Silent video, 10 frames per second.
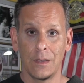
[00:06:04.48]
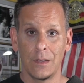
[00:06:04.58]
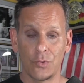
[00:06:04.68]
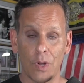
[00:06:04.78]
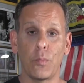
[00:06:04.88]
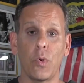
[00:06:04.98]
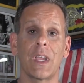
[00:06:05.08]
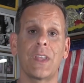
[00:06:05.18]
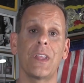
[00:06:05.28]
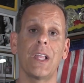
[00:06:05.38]
Trump will
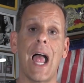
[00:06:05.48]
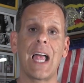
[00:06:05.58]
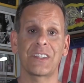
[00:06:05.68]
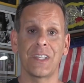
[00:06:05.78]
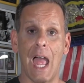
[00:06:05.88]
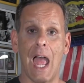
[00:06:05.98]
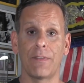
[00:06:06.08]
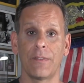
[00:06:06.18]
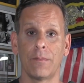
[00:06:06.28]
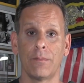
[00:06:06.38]
get the last
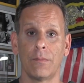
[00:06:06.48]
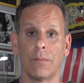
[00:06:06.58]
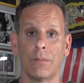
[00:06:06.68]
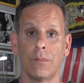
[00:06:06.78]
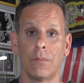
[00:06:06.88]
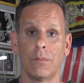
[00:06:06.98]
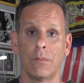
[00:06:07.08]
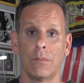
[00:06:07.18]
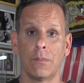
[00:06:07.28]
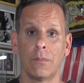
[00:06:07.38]
laugh.
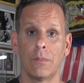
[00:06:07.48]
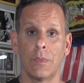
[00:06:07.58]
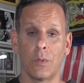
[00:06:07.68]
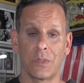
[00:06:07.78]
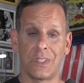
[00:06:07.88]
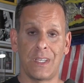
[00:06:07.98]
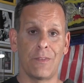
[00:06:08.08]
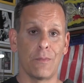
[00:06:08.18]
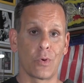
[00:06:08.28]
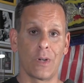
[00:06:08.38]
And what's
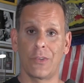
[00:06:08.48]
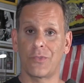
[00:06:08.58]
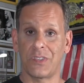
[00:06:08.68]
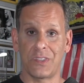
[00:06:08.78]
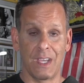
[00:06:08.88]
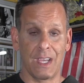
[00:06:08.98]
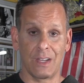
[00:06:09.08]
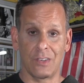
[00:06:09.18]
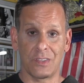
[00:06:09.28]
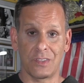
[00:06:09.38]
even more interesting
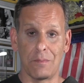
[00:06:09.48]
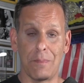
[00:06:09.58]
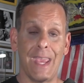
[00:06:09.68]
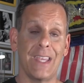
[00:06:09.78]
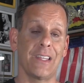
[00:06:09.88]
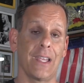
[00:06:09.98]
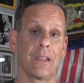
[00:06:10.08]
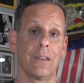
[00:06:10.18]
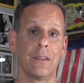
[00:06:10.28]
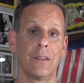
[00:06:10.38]
and just
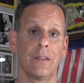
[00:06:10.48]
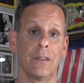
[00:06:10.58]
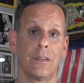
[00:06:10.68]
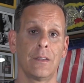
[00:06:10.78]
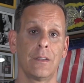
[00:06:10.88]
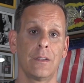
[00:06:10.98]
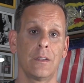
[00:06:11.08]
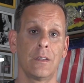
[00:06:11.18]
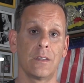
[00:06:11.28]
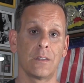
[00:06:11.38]
amazing,
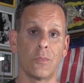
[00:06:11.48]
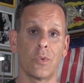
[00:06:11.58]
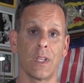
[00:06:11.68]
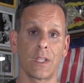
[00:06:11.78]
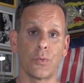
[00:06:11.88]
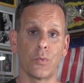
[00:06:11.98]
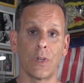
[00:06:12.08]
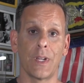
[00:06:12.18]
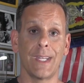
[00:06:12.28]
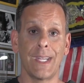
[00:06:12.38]
and it's more like the
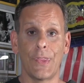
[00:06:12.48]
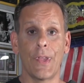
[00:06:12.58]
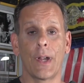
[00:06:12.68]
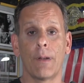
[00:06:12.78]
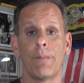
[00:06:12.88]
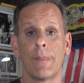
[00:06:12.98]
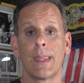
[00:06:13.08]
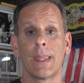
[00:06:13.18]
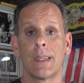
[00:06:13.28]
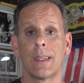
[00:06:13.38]
word I need there,
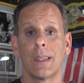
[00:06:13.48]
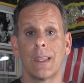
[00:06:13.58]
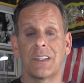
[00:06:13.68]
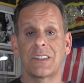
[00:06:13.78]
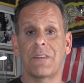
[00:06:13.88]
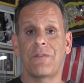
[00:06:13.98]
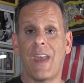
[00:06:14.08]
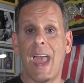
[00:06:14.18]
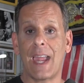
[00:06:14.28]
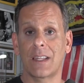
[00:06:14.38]
is the
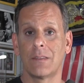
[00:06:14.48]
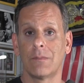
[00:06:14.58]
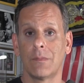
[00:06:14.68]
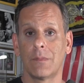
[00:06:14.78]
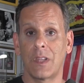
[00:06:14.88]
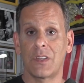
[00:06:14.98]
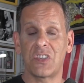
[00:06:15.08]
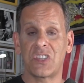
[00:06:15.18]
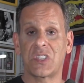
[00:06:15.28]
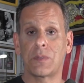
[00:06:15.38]
fact that
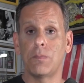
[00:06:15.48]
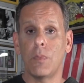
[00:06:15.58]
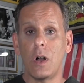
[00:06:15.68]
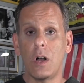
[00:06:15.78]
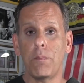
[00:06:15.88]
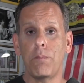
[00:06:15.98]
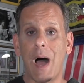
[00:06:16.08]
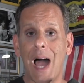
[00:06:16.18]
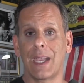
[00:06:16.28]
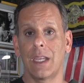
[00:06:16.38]
this small
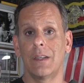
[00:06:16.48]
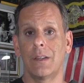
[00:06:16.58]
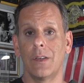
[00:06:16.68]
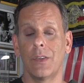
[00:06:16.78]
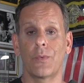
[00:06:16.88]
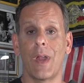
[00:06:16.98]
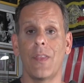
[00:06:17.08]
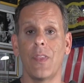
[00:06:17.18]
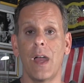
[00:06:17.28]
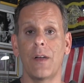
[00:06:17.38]
pocket of the
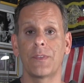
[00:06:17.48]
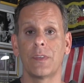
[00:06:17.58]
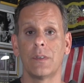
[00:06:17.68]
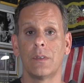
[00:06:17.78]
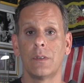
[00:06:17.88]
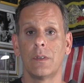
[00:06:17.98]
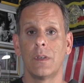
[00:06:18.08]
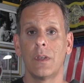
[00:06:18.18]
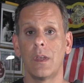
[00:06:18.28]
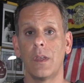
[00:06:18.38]
rad left,
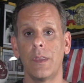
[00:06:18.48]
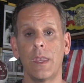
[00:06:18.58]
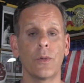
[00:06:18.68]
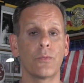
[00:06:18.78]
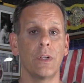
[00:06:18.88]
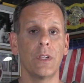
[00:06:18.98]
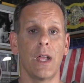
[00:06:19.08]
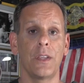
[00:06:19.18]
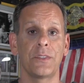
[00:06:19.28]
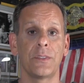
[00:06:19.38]
they don't
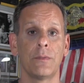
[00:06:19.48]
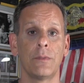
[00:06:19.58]
realize